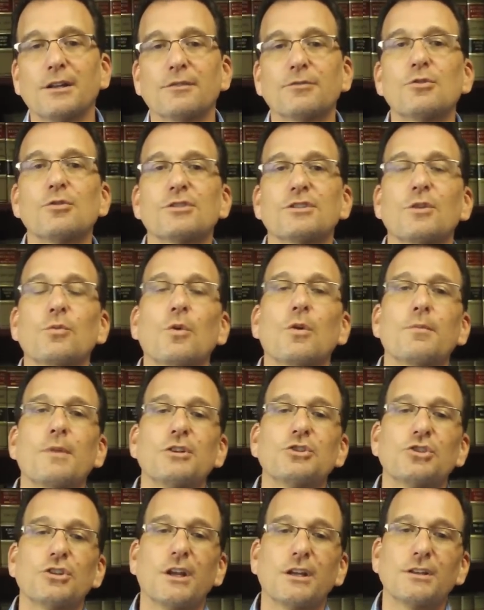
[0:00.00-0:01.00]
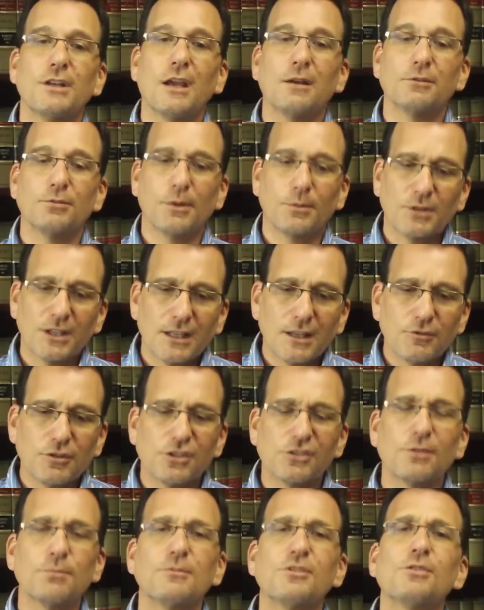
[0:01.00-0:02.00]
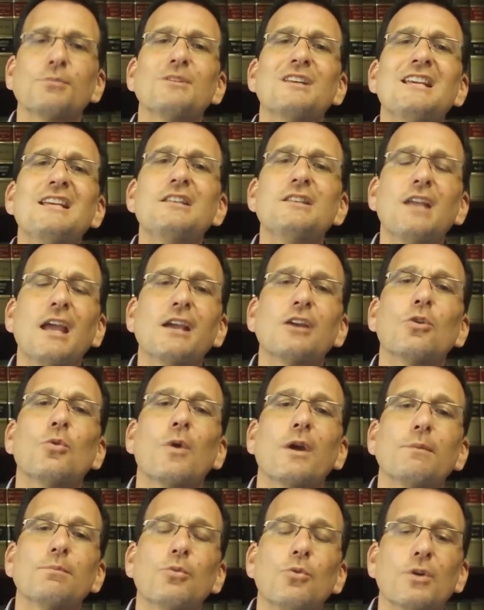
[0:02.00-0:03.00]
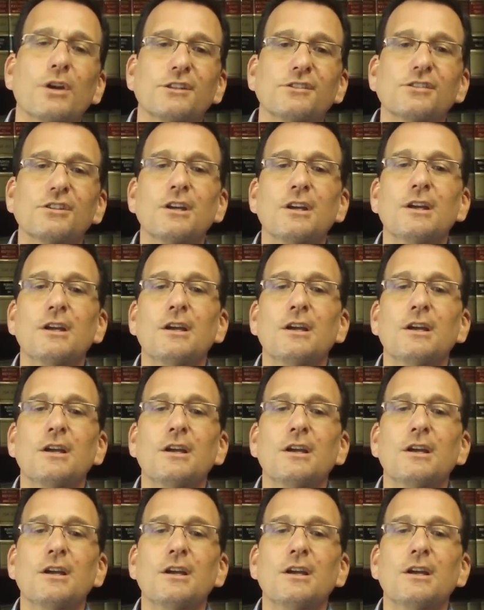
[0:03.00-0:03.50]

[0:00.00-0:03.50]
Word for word: and of course I won't mention any names, but I'm going to give you some key takeaway points